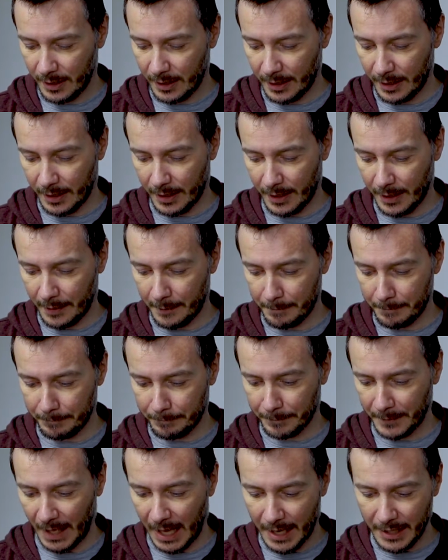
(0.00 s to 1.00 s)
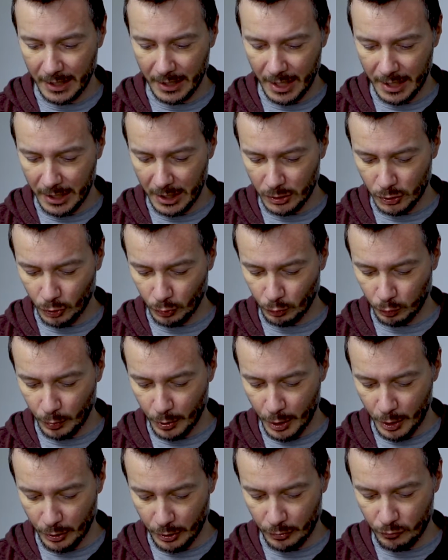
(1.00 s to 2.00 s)
And it does
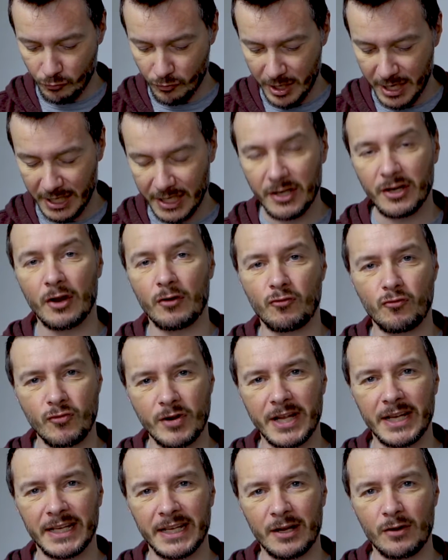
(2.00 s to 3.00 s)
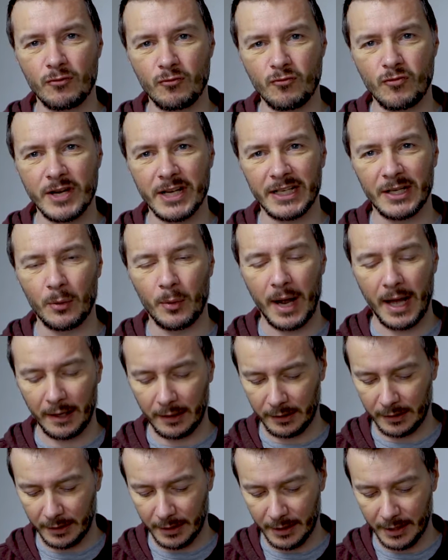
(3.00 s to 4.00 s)
work really
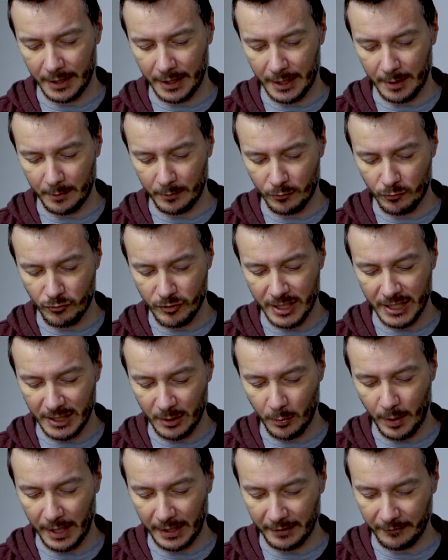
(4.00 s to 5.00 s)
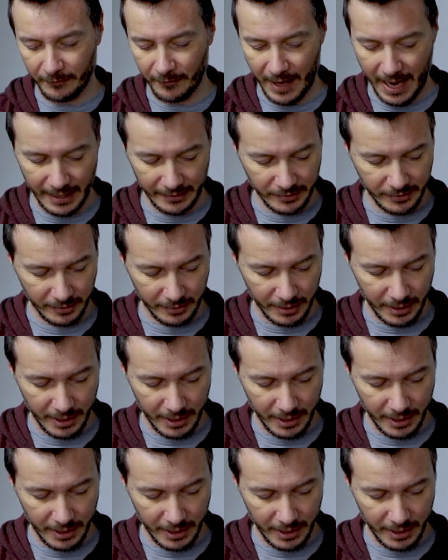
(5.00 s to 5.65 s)
well, really well, in fact.